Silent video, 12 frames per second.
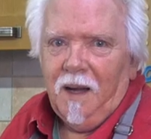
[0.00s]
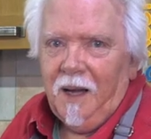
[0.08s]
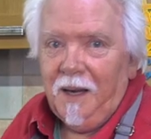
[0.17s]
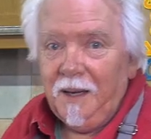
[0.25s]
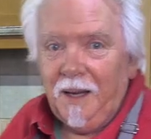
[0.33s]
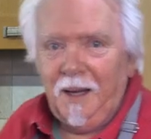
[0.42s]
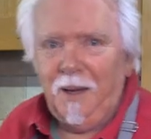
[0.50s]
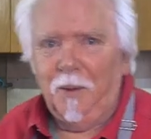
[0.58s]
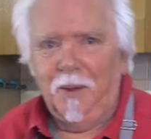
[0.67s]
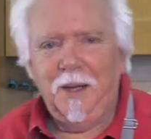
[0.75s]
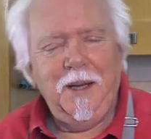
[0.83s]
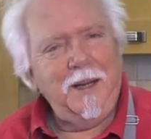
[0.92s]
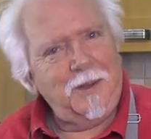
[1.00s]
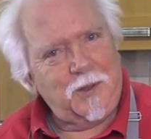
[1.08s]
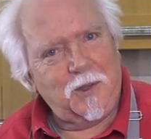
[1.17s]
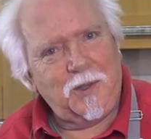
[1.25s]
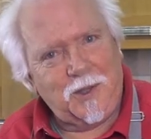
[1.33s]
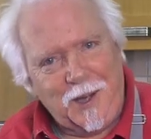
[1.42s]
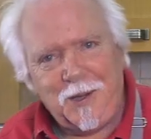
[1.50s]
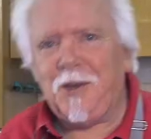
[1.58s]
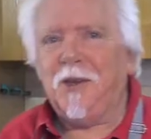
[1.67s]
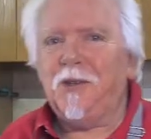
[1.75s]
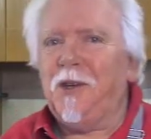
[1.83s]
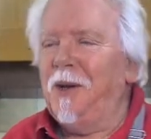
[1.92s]
And now it's taste
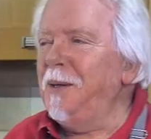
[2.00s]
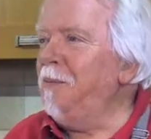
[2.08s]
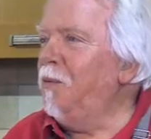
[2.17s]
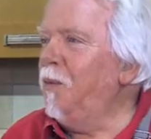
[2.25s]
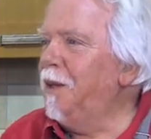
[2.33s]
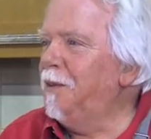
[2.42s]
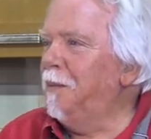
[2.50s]
test time with